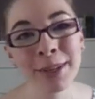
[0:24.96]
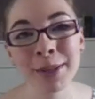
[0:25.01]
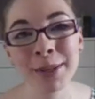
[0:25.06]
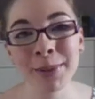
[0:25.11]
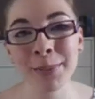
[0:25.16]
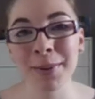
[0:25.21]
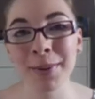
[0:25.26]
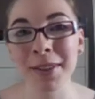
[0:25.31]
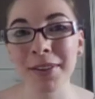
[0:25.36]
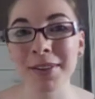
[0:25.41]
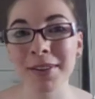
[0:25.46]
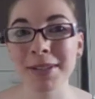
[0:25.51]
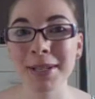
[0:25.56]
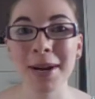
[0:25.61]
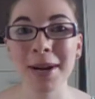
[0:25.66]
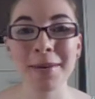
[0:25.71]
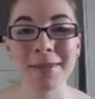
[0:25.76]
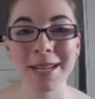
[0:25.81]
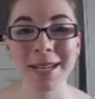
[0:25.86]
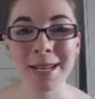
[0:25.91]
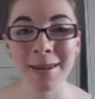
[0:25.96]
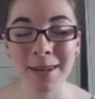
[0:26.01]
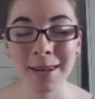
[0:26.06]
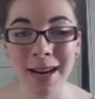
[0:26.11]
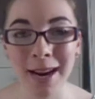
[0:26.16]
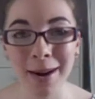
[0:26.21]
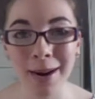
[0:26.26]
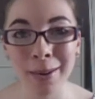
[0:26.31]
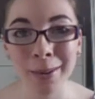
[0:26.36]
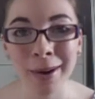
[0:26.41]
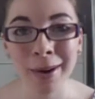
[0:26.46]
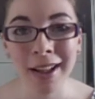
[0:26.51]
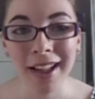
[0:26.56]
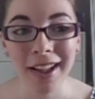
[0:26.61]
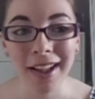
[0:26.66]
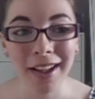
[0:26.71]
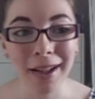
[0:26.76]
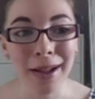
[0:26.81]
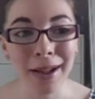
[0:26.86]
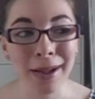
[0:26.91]
good weather's coming in now,
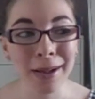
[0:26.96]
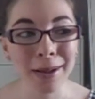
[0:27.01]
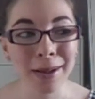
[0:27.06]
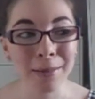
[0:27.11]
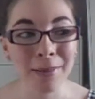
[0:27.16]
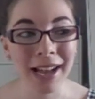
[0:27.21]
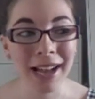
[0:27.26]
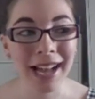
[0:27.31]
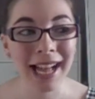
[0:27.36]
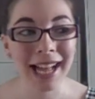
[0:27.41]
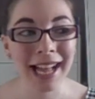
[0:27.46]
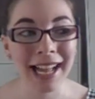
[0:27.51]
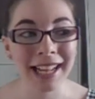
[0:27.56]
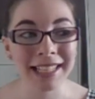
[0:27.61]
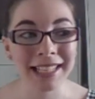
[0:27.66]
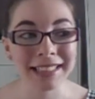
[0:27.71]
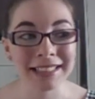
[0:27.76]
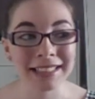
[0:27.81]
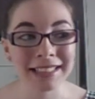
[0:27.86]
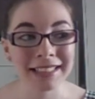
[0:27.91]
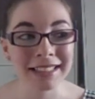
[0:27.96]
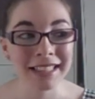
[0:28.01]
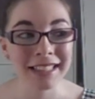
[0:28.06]
and